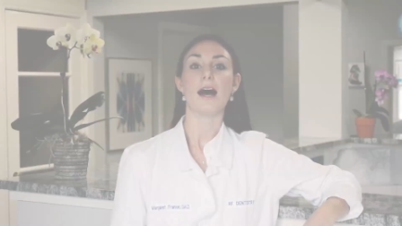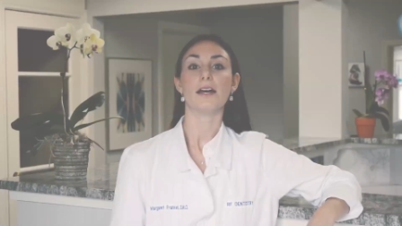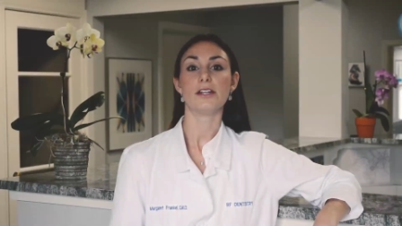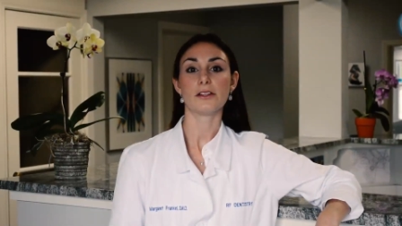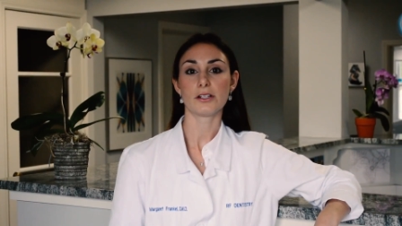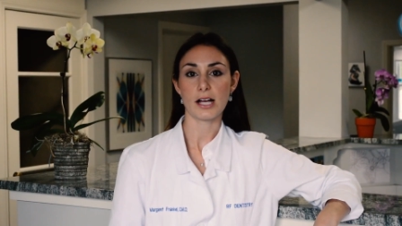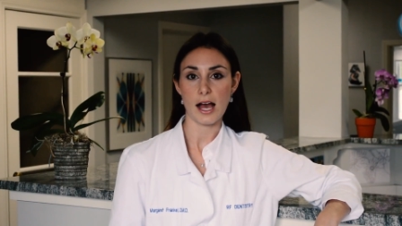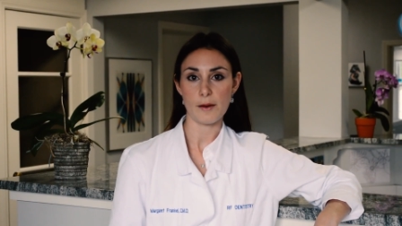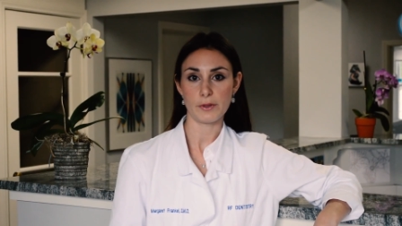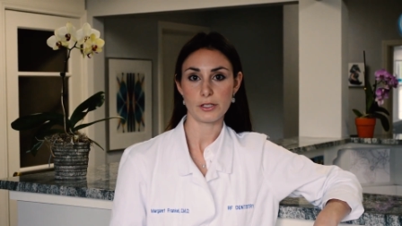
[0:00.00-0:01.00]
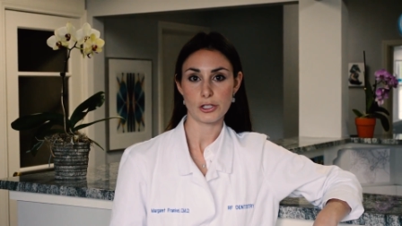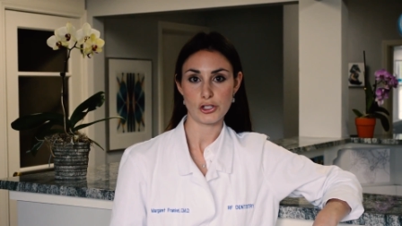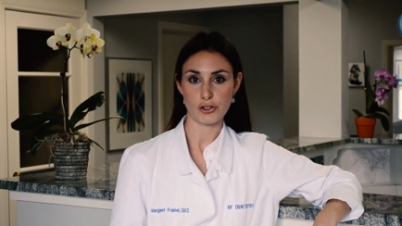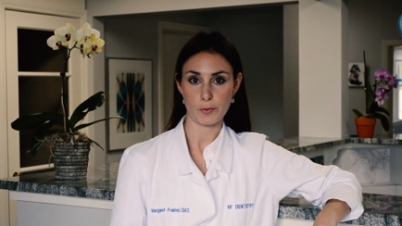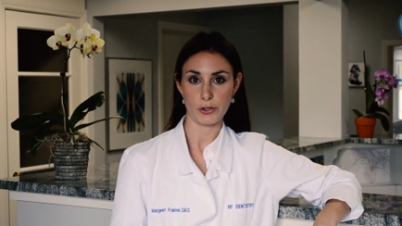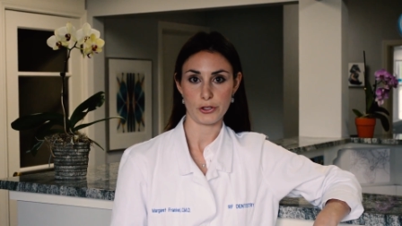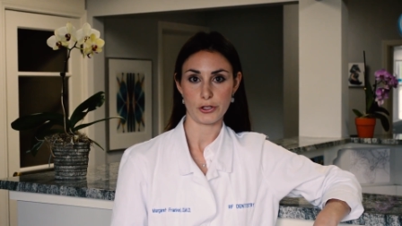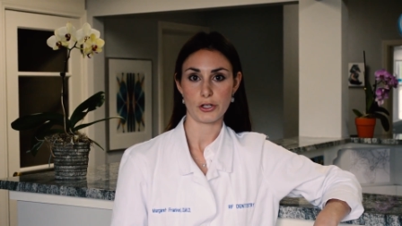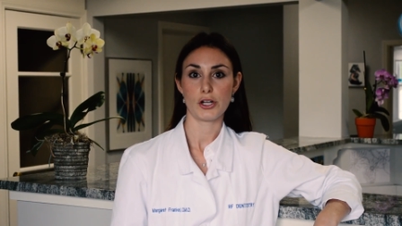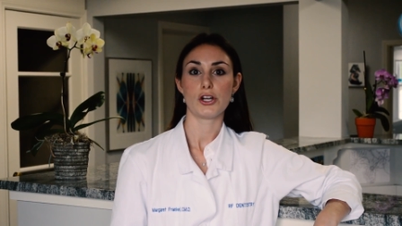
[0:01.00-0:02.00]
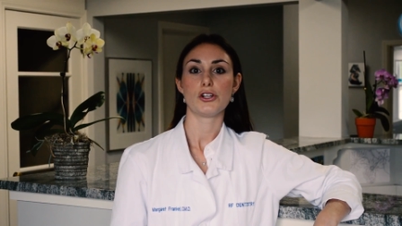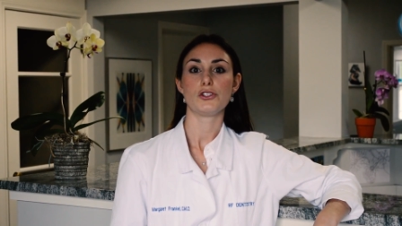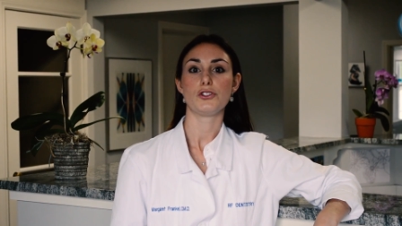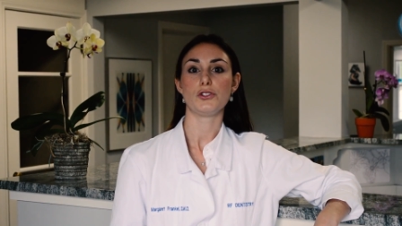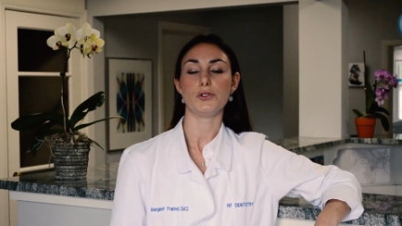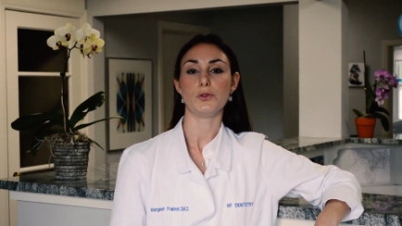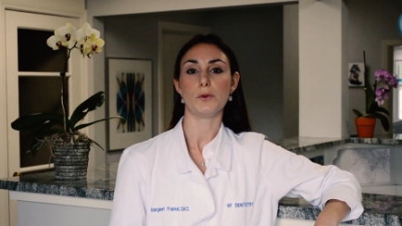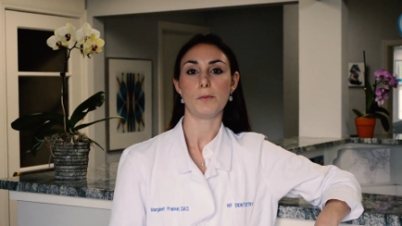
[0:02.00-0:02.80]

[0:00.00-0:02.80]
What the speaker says: Another common contributor to